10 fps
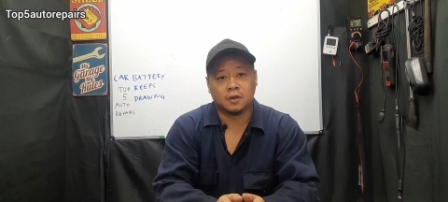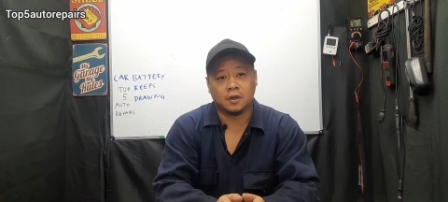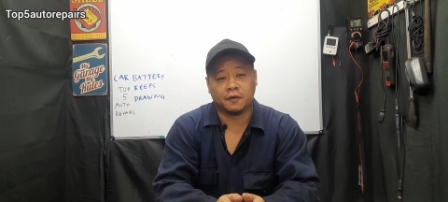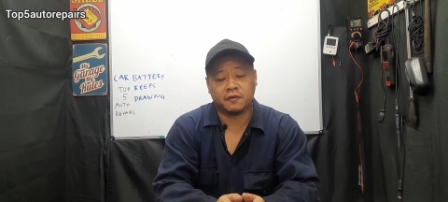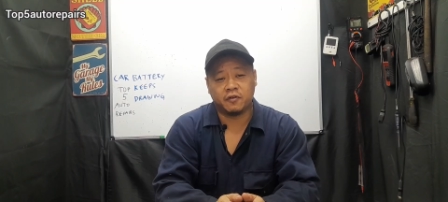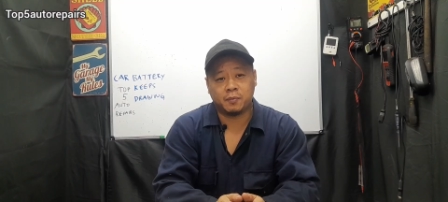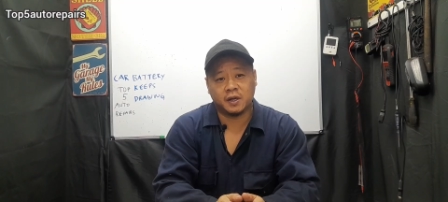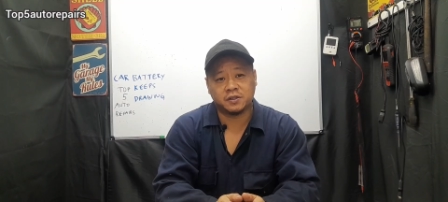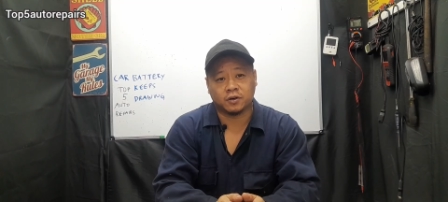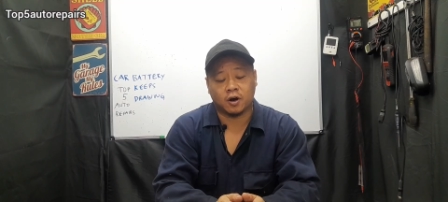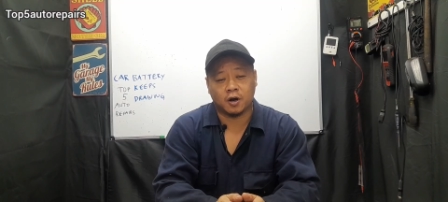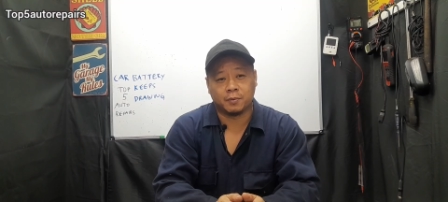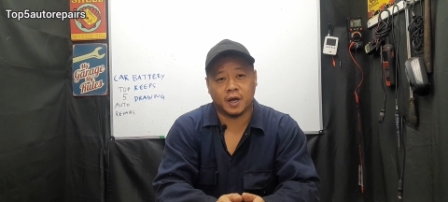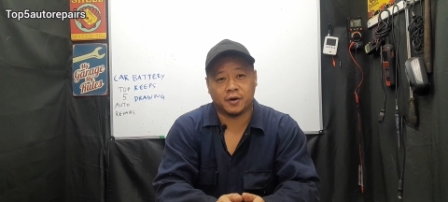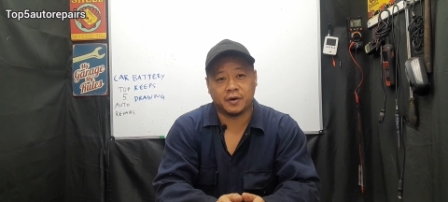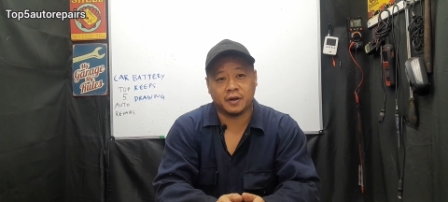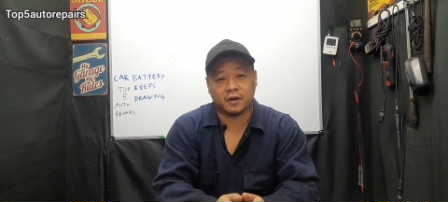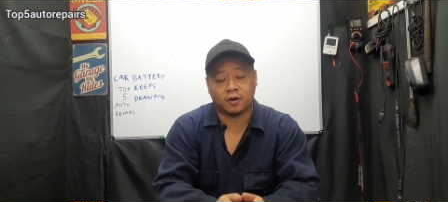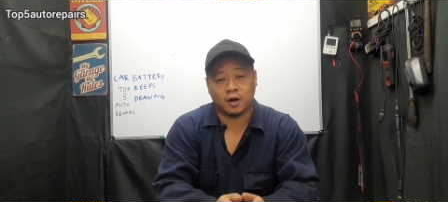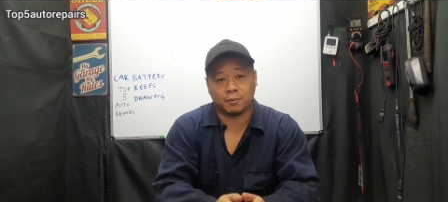If you replace your car battery and
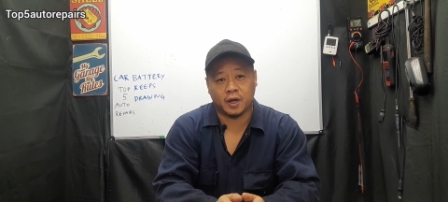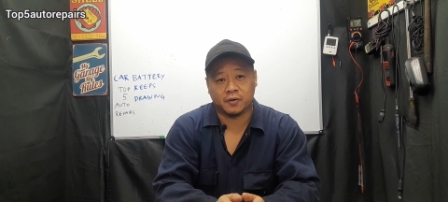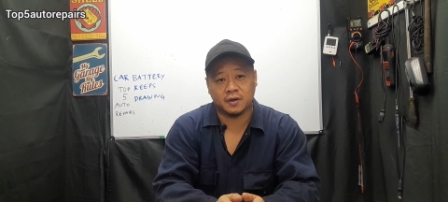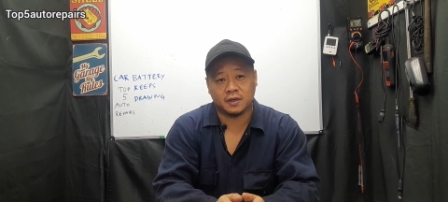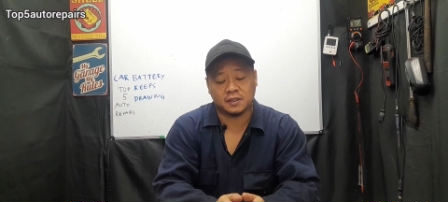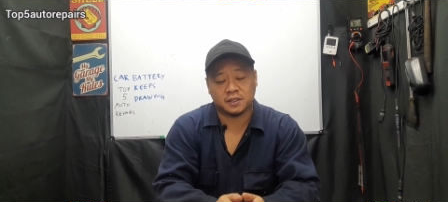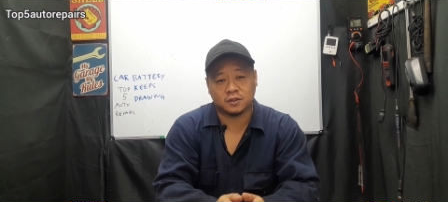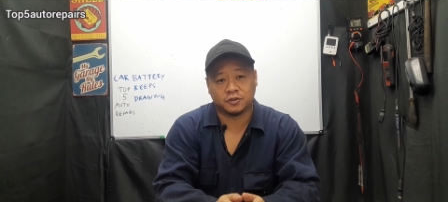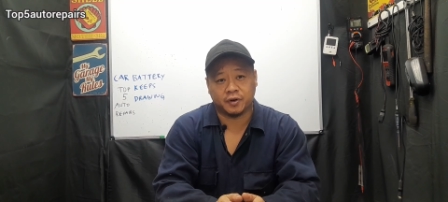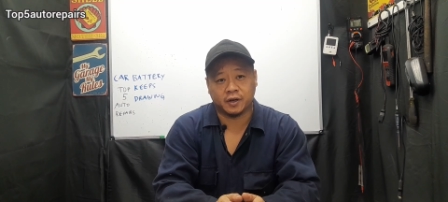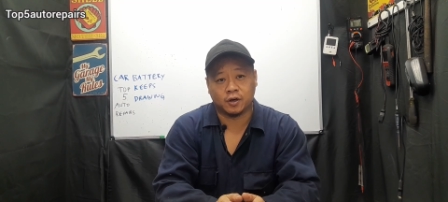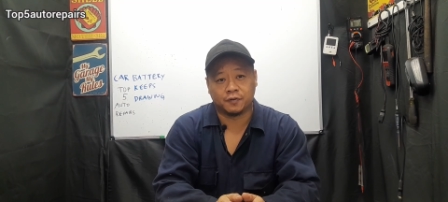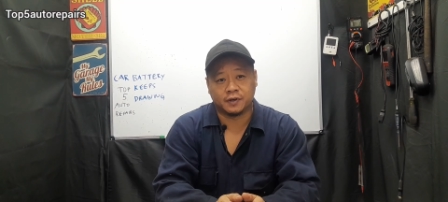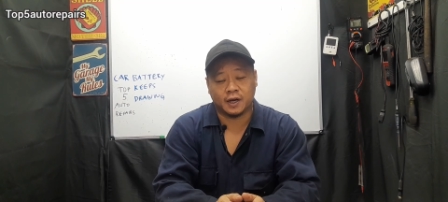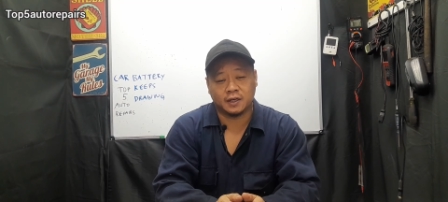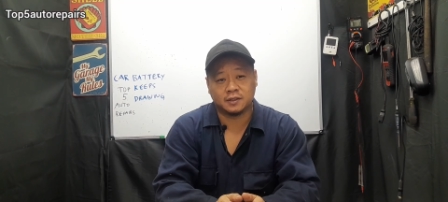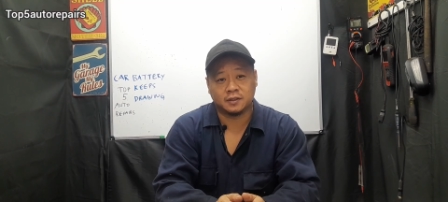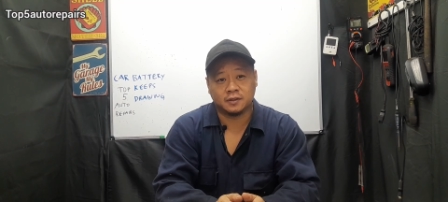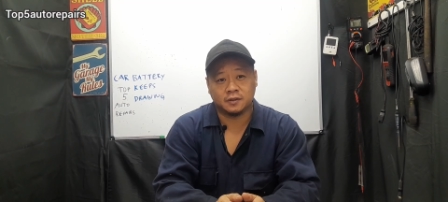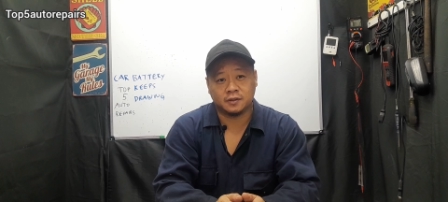the car battery is still draining overnight,
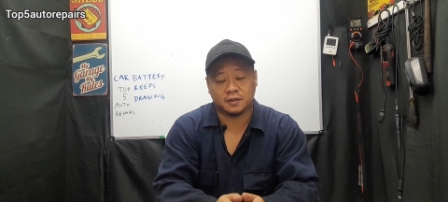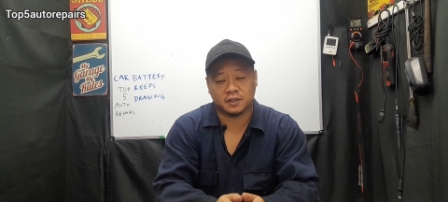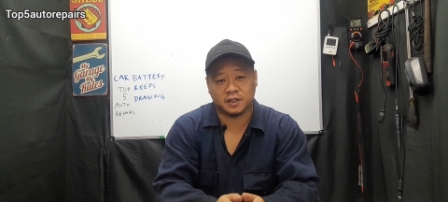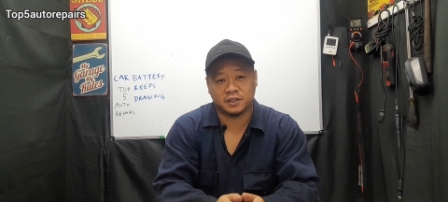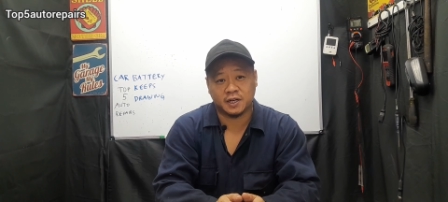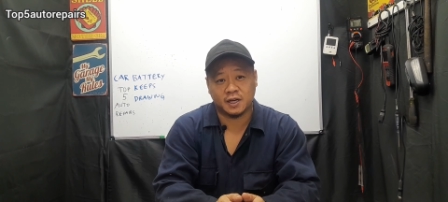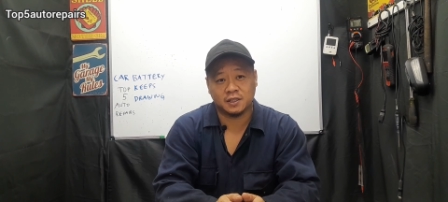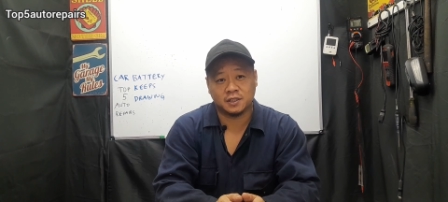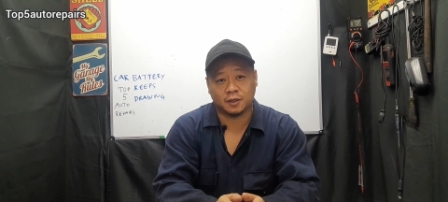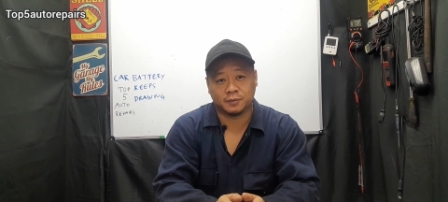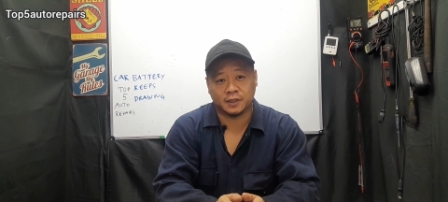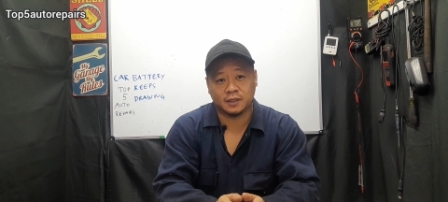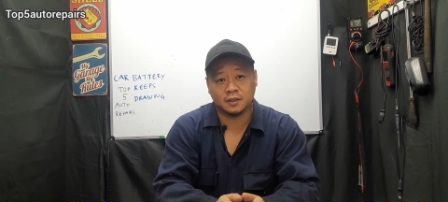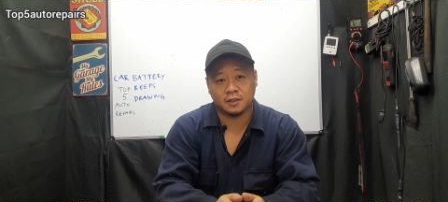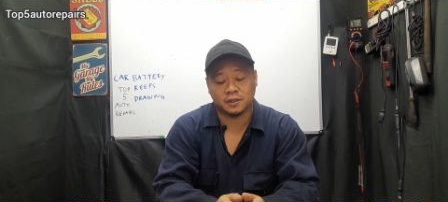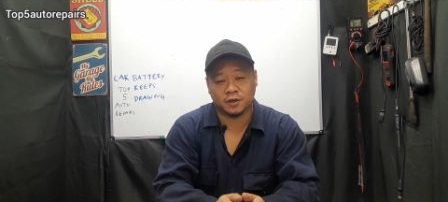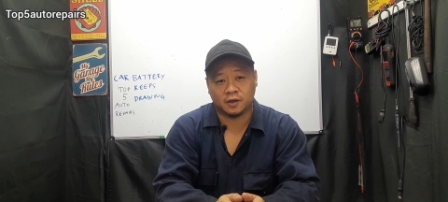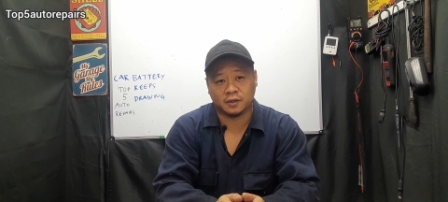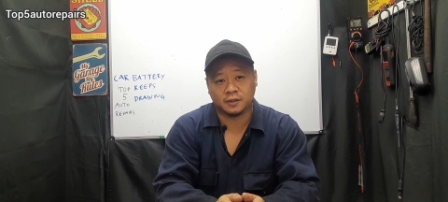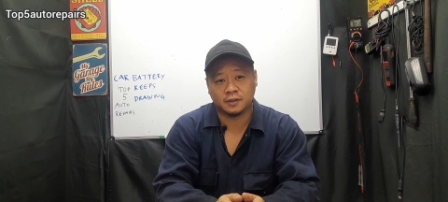there's a good chance something is
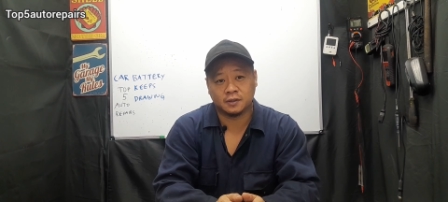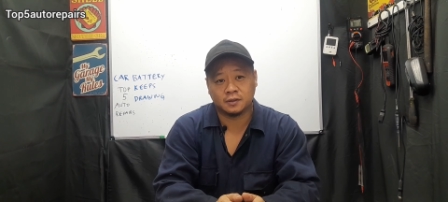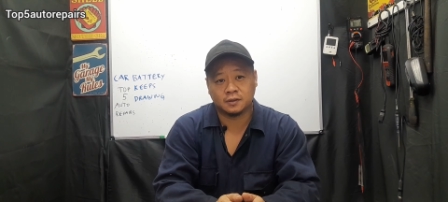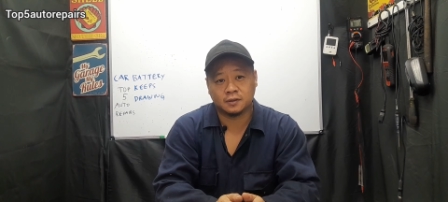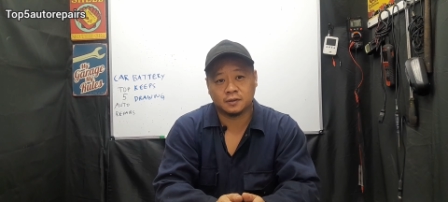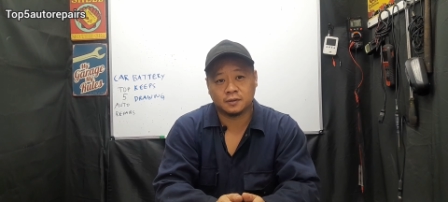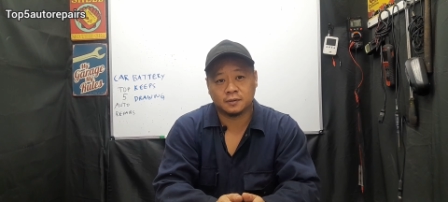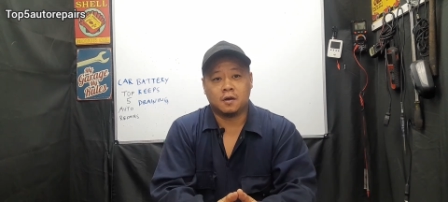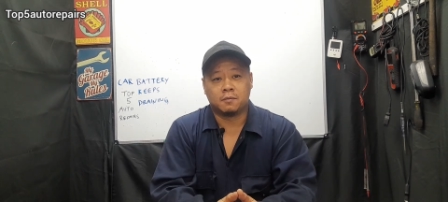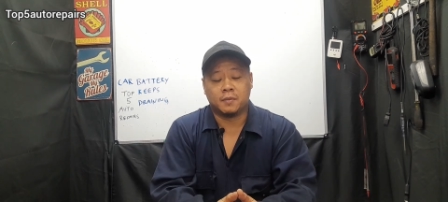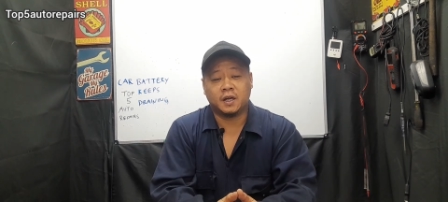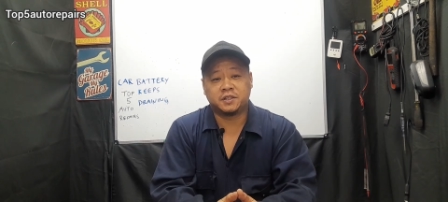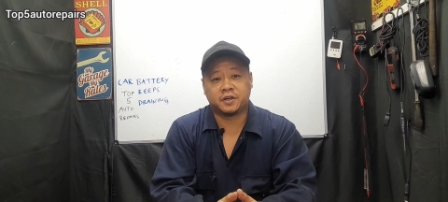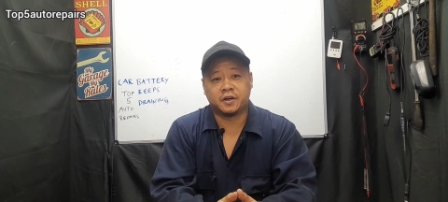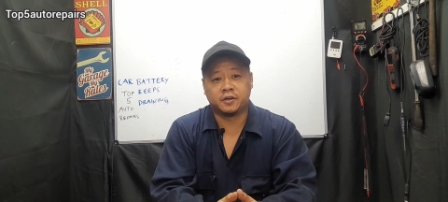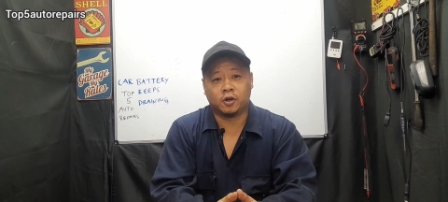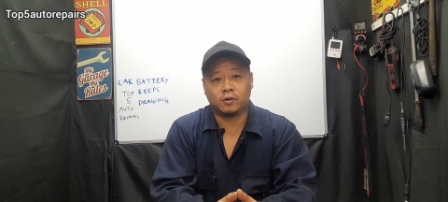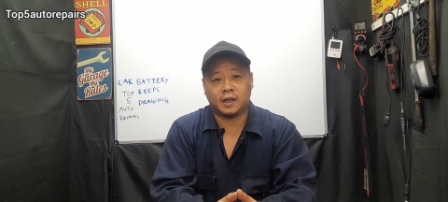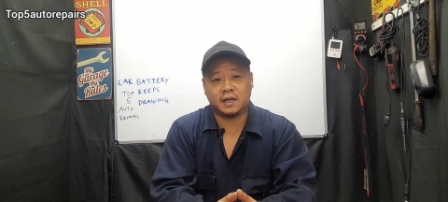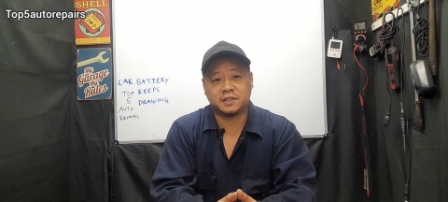on. Make sure no
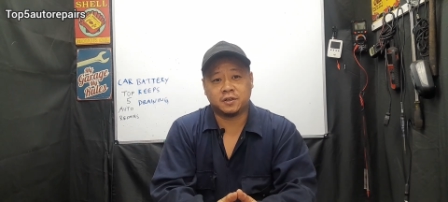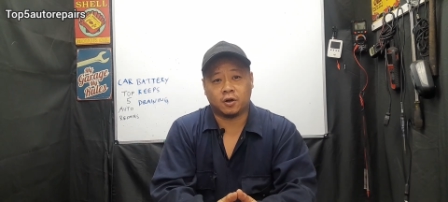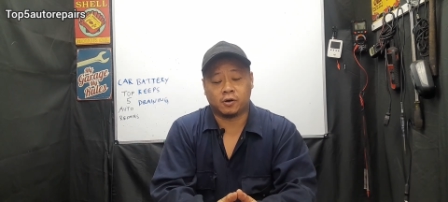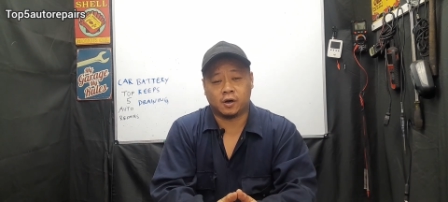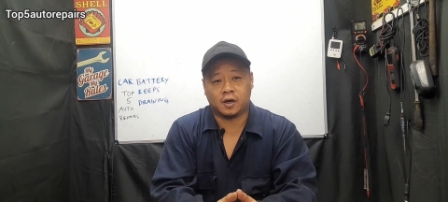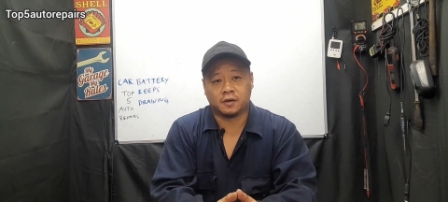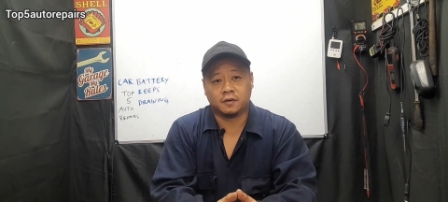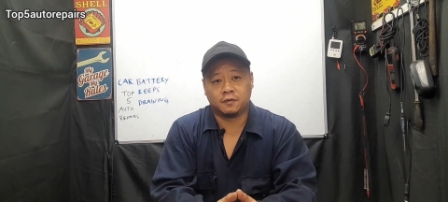lights are on.